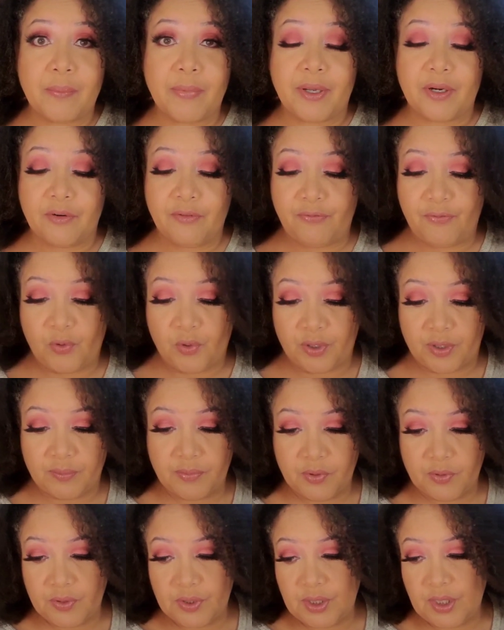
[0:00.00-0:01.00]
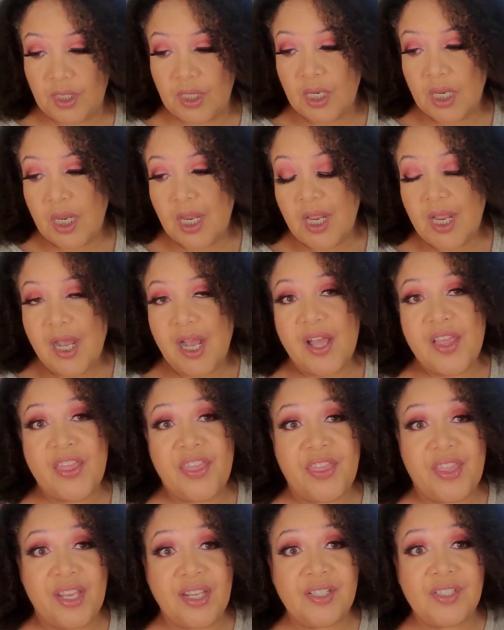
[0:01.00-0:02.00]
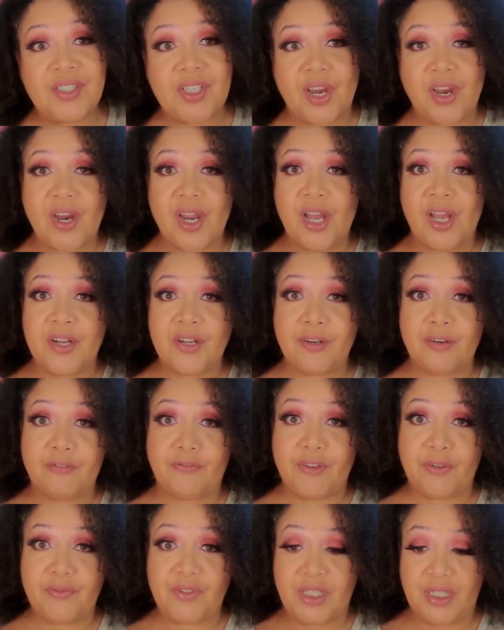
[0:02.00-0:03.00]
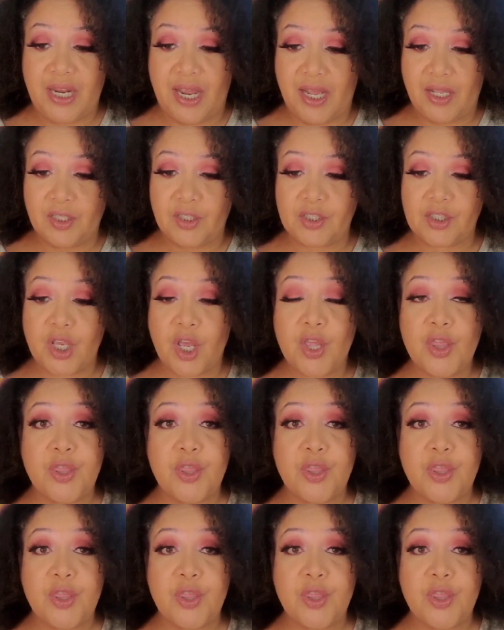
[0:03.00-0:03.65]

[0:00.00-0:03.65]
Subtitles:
about affordables, these are under $50.